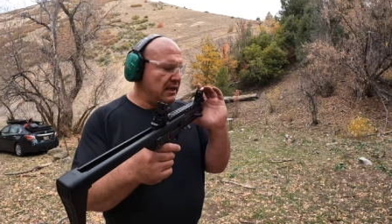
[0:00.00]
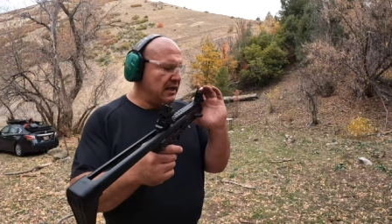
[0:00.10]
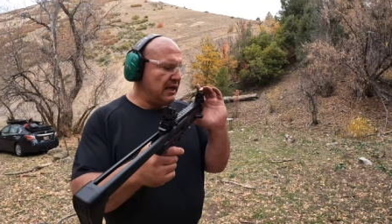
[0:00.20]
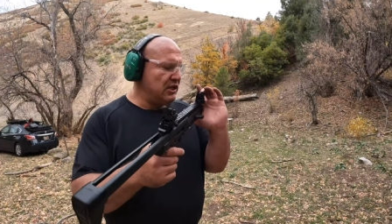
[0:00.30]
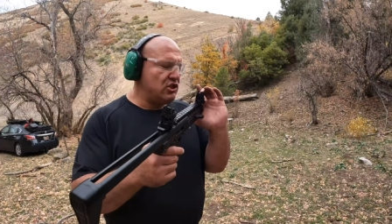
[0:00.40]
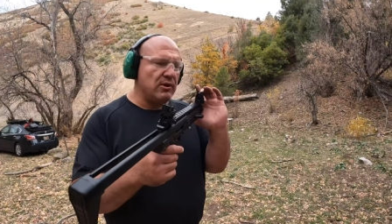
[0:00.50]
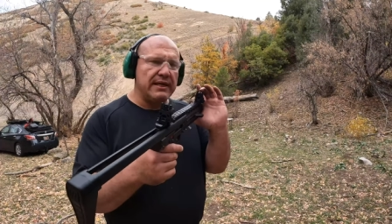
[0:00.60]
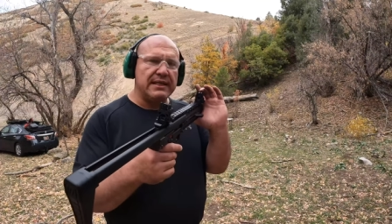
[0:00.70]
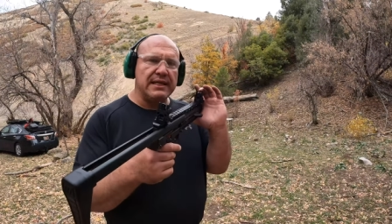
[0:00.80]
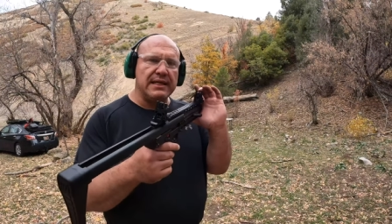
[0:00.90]
And so I
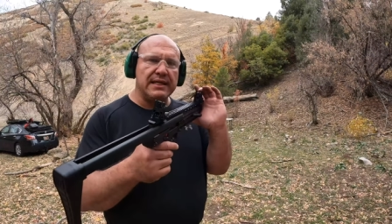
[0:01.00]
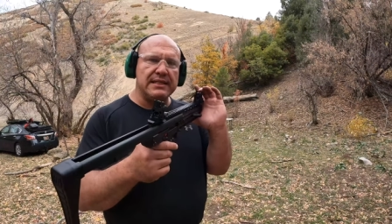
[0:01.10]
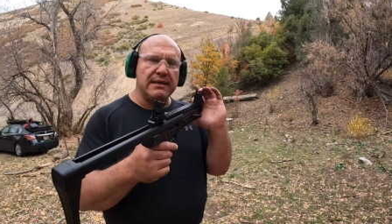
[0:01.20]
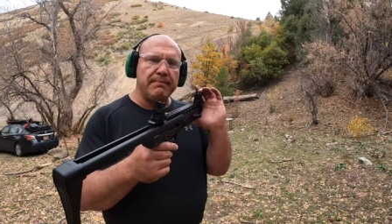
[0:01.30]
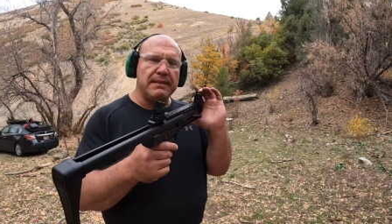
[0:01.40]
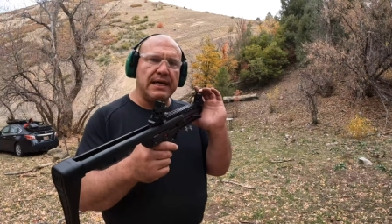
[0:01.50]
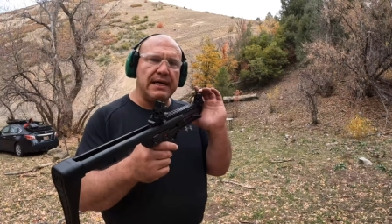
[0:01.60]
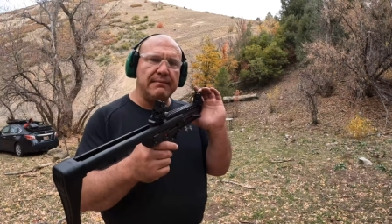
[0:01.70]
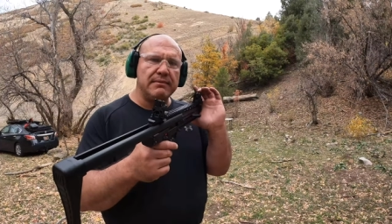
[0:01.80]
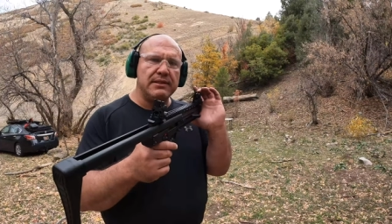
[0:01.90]
think
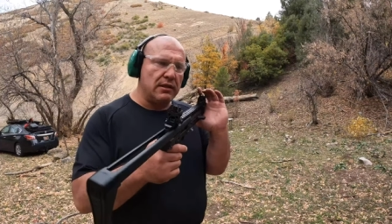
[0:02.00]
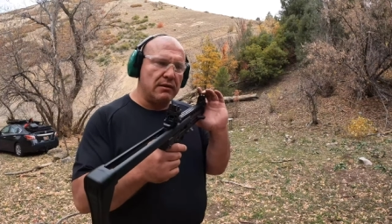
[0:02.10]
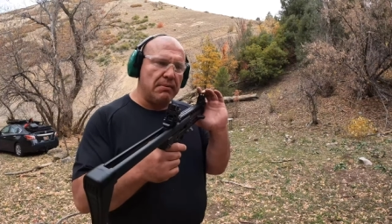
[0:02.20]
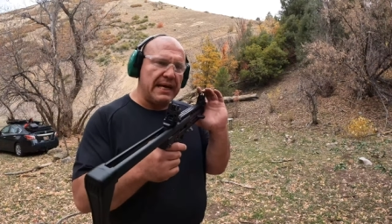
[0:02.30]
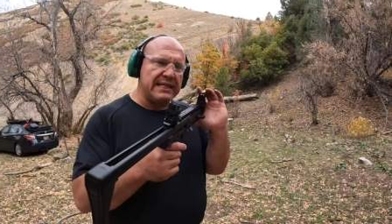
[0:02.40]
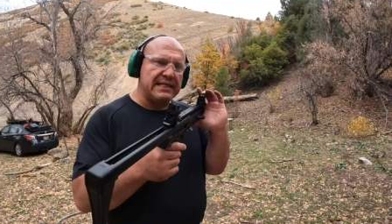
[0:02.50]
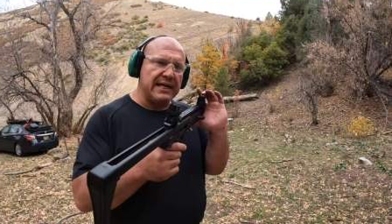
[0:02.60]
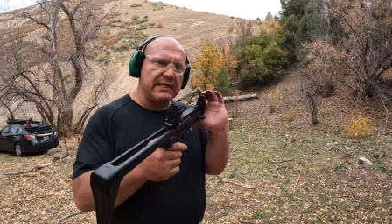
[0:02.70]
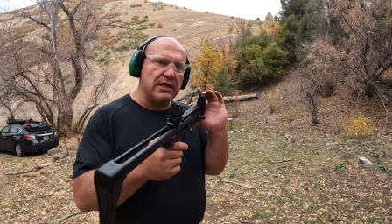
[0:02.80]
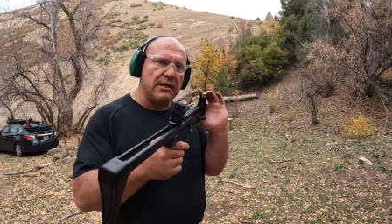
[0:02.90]
sometimes the black
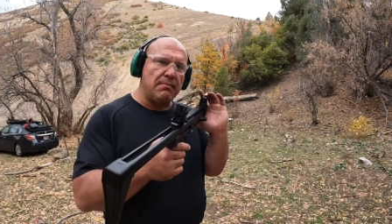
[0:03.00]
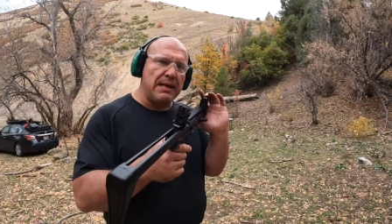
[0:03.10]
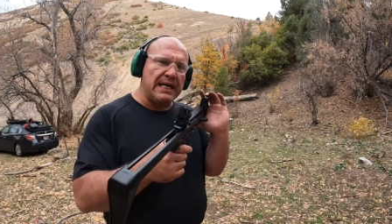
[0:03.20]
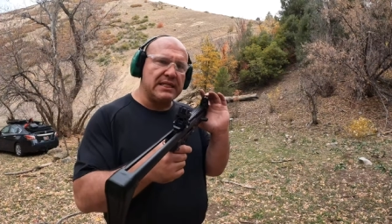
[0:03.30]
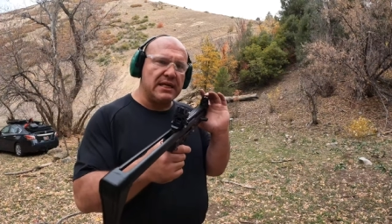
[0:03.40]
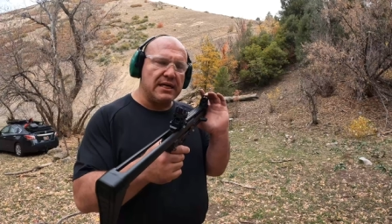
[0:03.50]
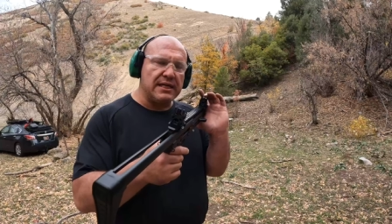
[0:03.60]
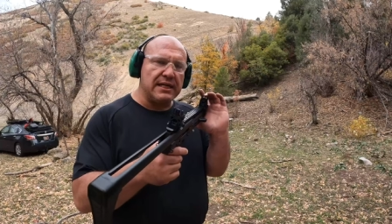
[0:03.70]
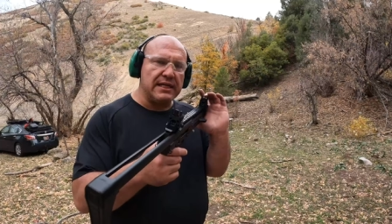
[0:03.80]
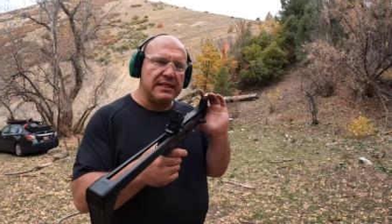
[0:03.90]
sight on a black
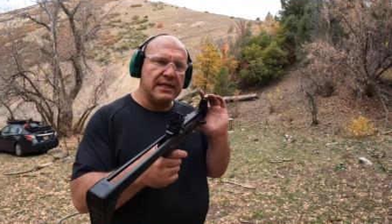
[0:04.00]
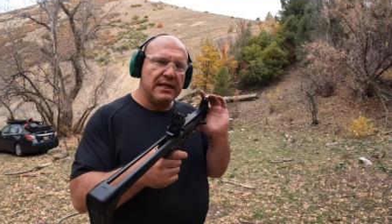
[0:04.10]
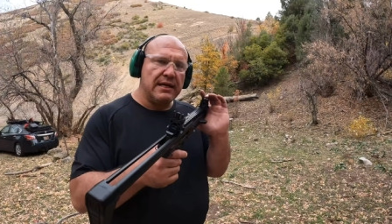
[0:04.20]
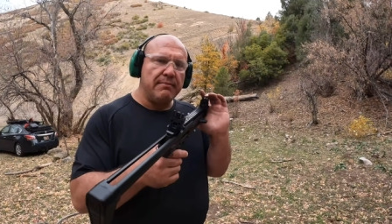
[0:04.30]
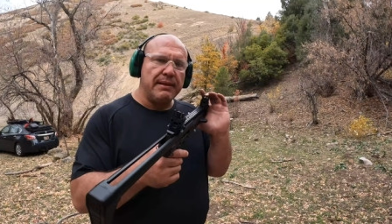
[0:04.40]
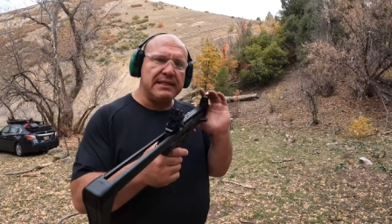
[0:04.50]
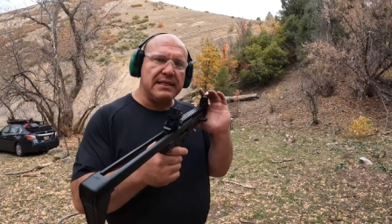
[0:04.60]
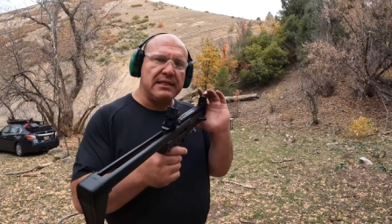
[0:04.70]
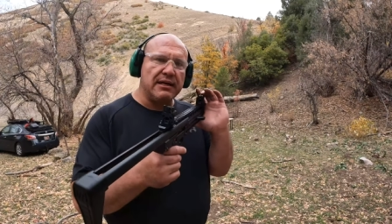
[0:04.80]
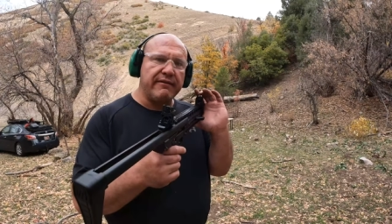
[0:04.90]
target makes
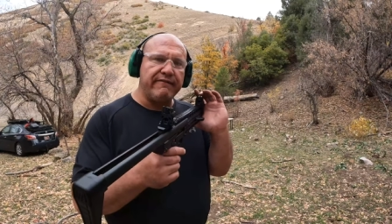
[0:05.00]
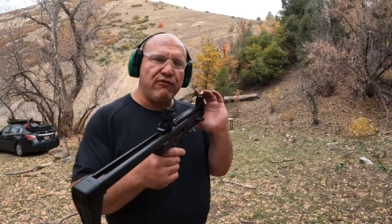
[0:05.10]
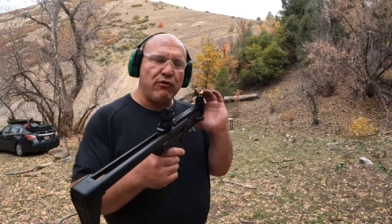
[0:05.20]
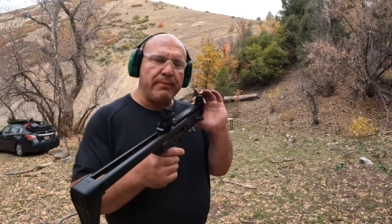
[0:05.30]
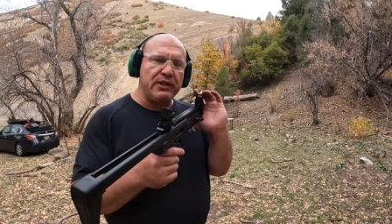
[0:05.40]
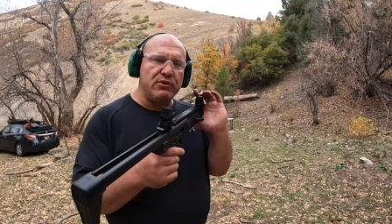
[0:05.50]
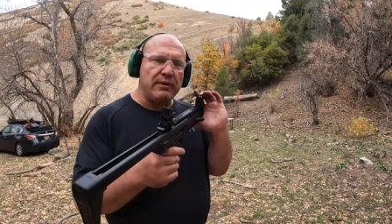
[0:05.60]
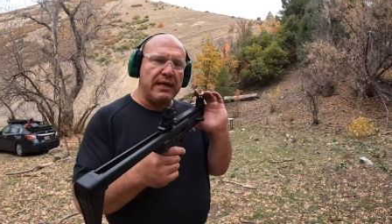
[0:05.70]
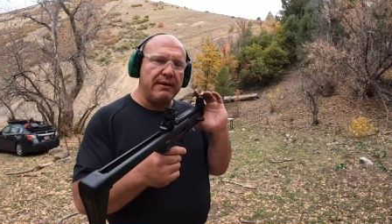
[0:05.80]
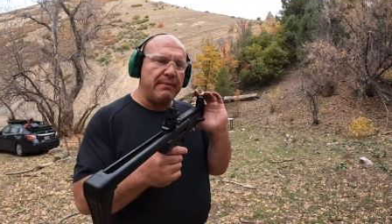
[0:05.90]
it hard for me to
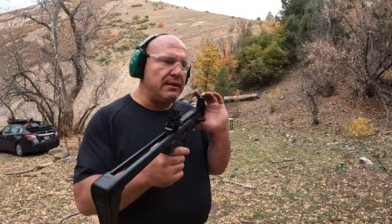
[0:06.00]
aim.